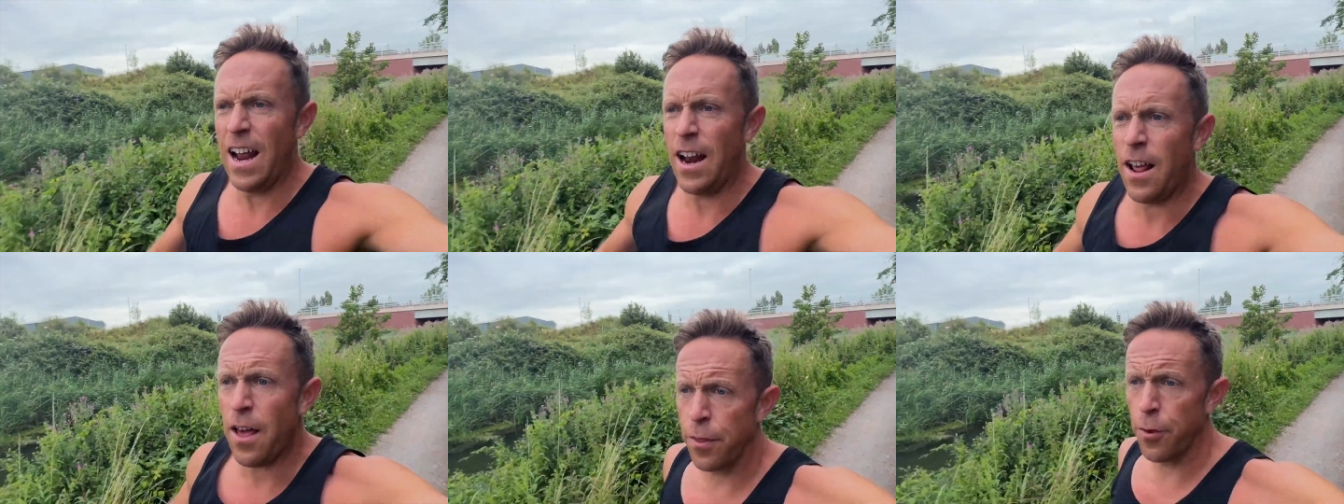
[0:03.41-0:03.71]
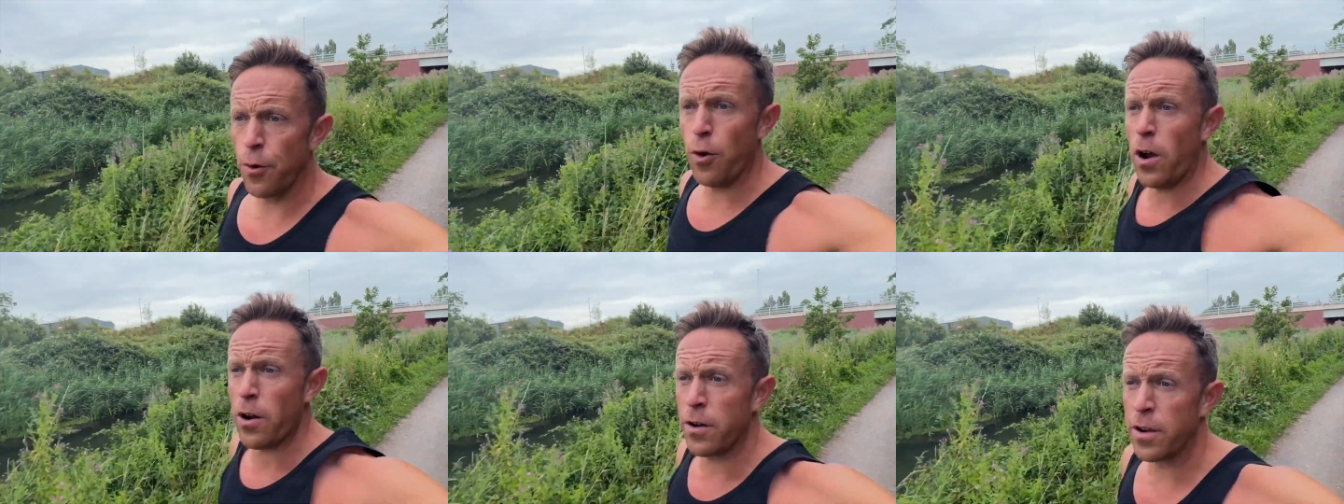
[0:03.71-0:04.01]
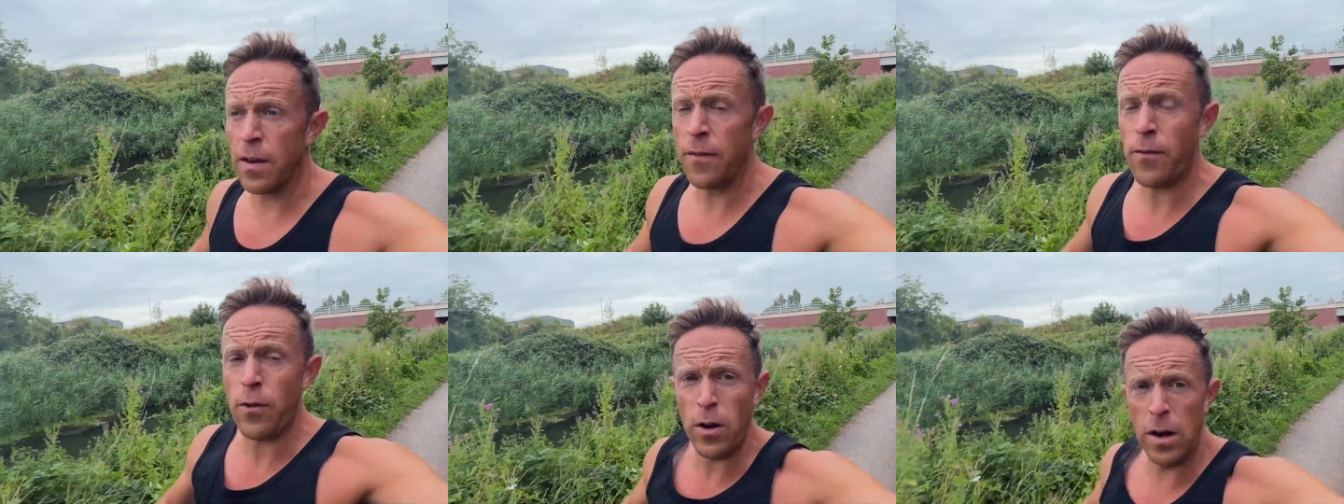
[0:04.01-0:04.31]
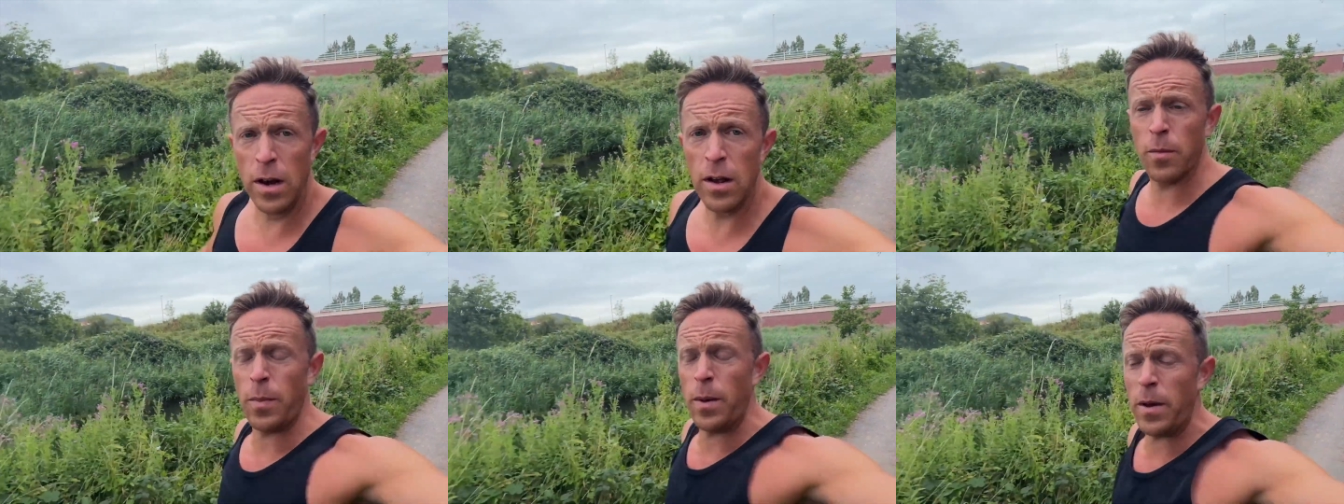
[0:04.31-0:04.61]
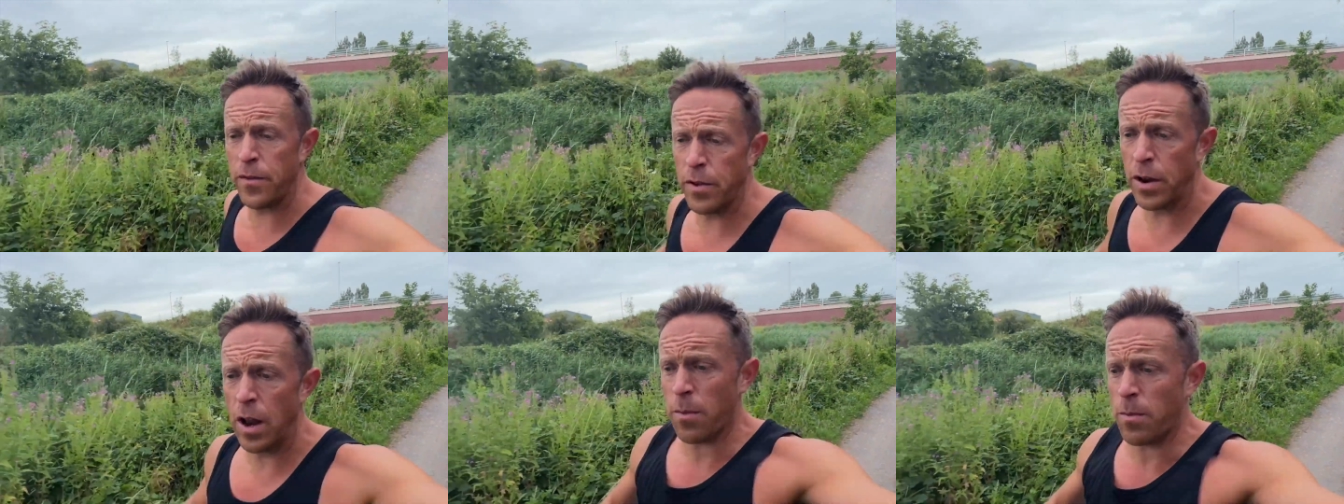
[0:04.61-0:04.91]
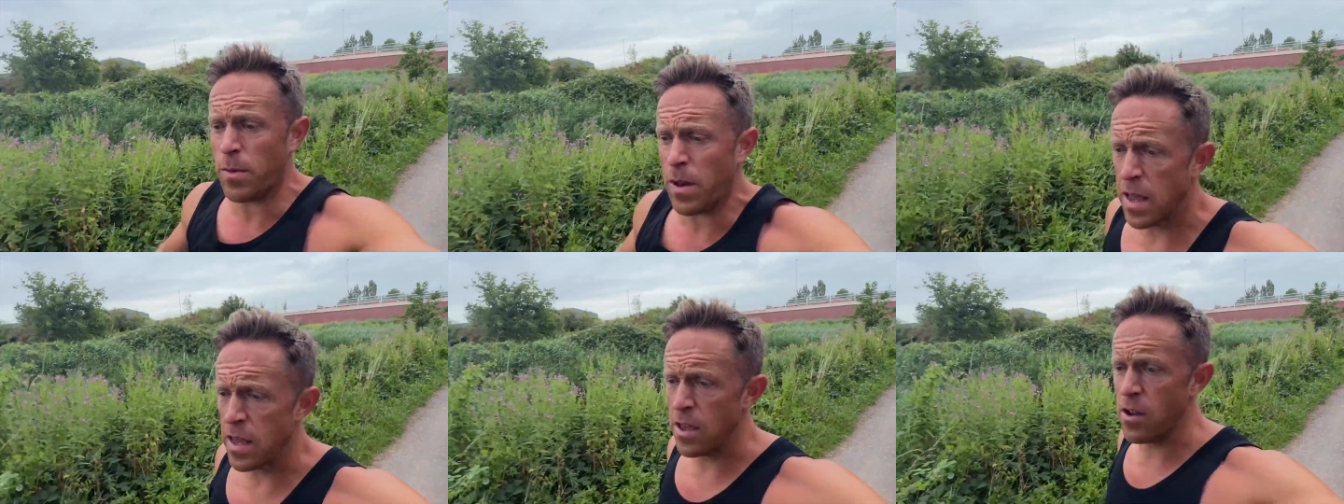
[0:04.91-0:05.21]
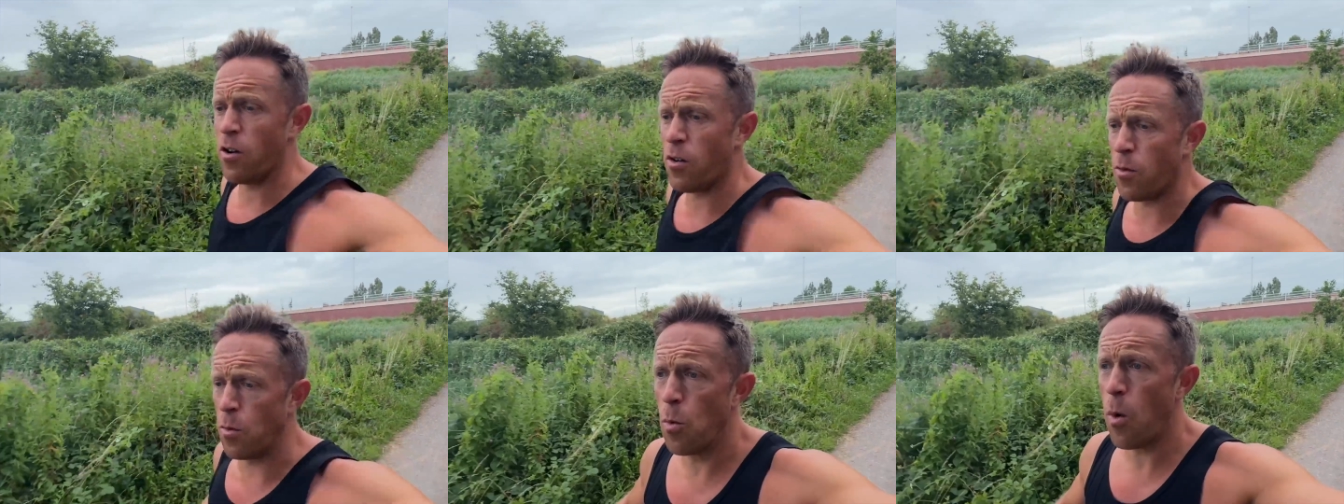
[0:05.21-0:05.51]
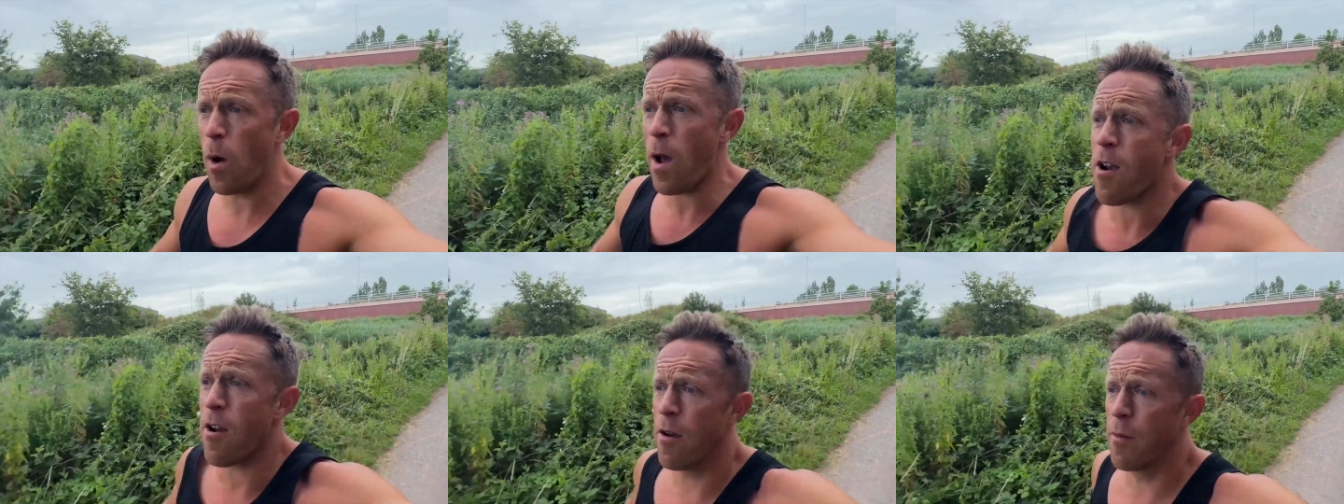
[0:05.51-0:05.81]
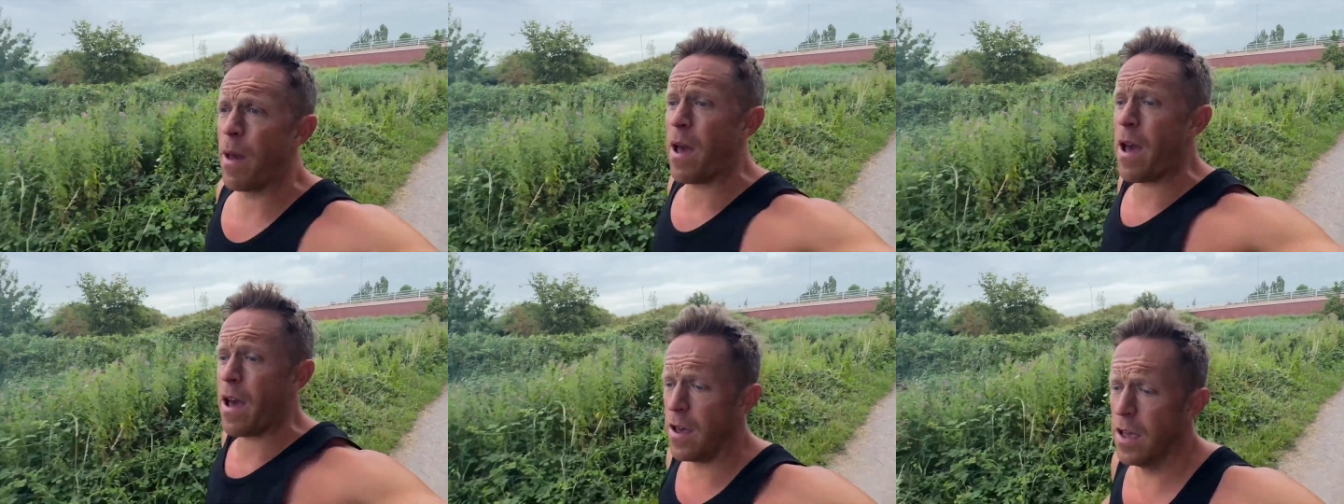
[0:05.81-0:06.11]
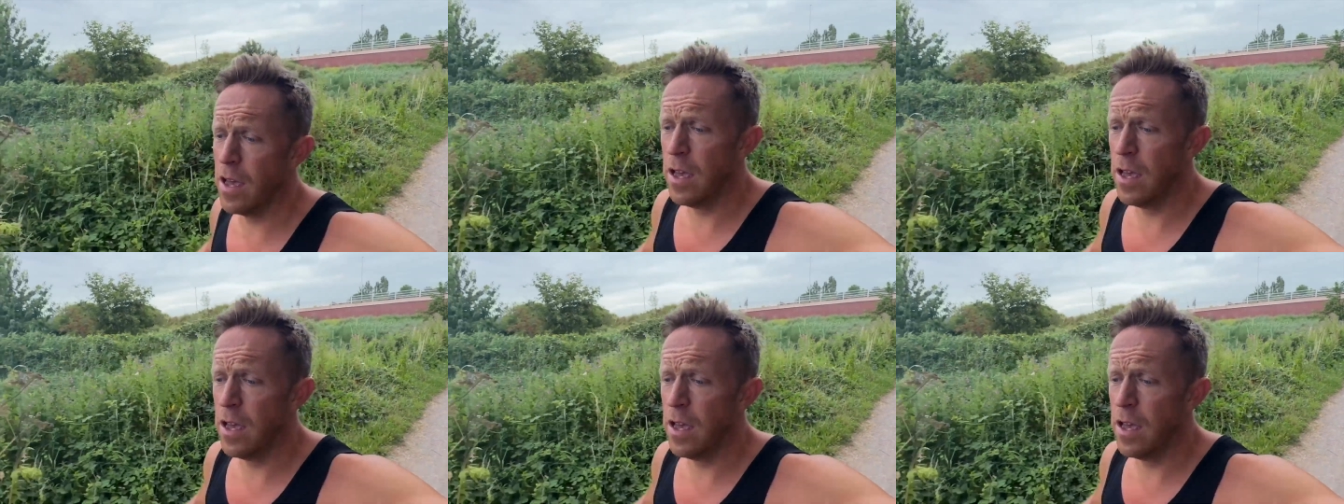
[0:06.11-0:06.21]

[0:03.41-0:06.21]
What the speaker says: I thought I'd give you a little bit of an update on where I'm at